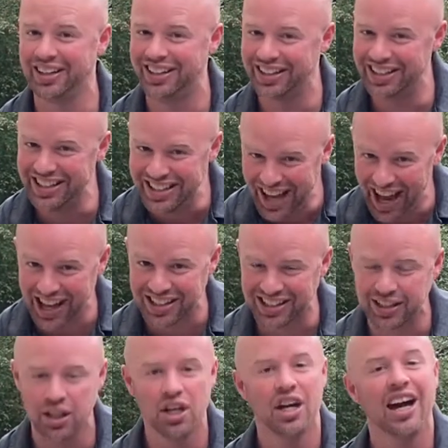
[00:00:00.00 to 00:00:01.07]

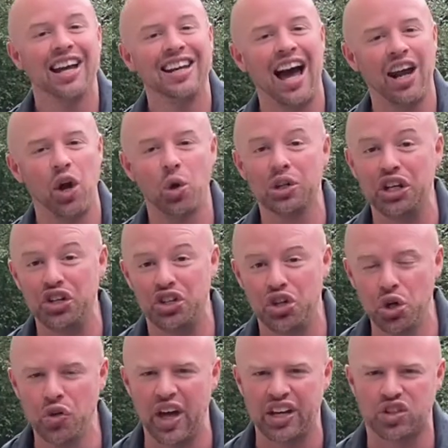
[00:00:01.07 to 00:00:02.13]
yes. Not only
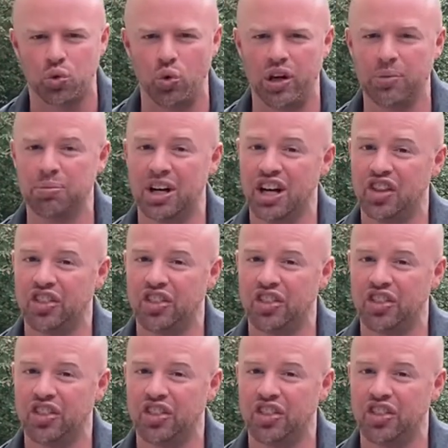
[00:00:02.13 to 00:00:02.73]
do they swim,